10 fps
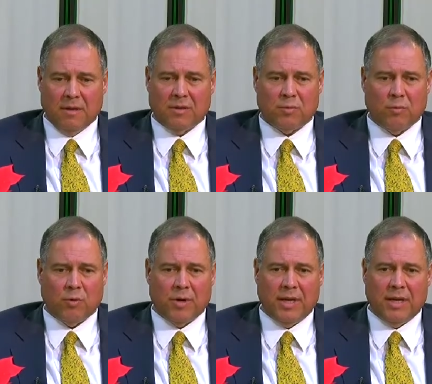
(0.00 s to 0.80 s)
uh,
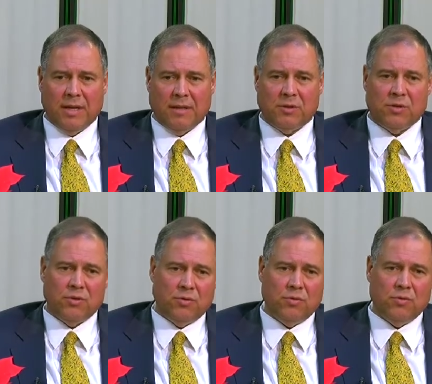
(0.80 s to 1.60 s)
sworn in, and the
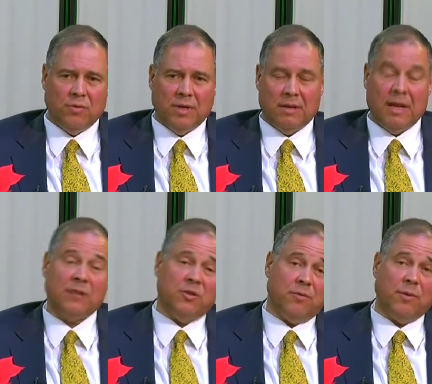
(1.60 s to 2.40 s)
two and
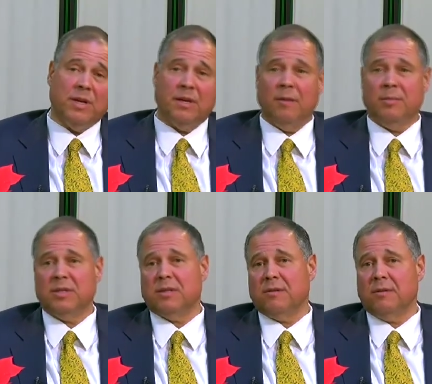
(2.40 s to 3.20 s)
actually three
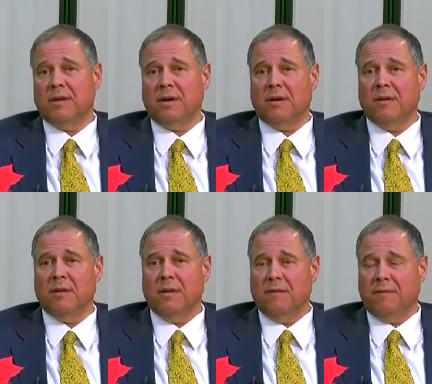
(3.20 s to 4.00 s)
incumbents that are there
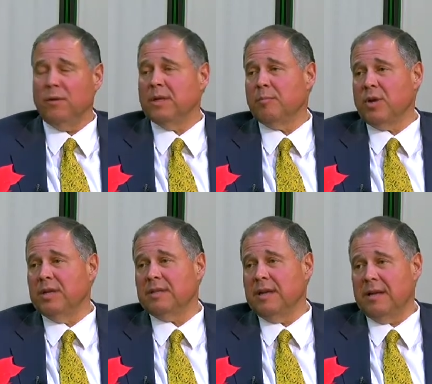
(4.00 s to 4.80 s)
fully
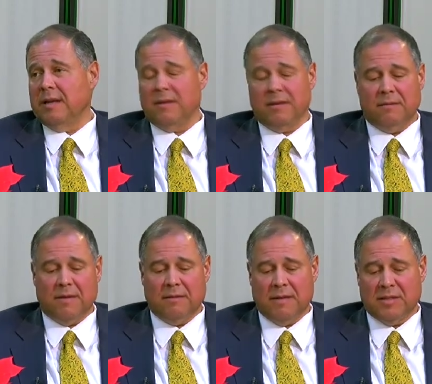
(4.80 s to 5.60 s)
embrace that. I think
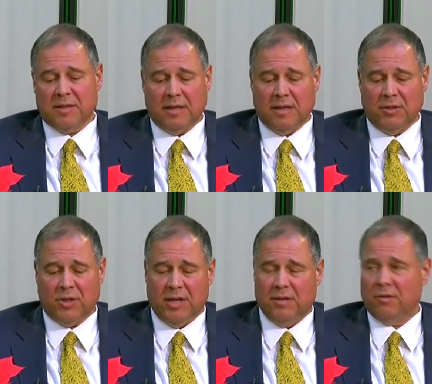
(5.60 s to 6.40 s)
that that's not going to
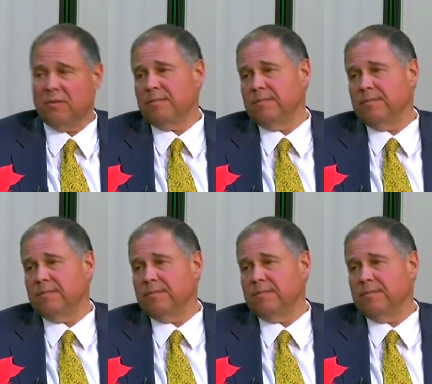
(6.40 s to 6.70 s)
change.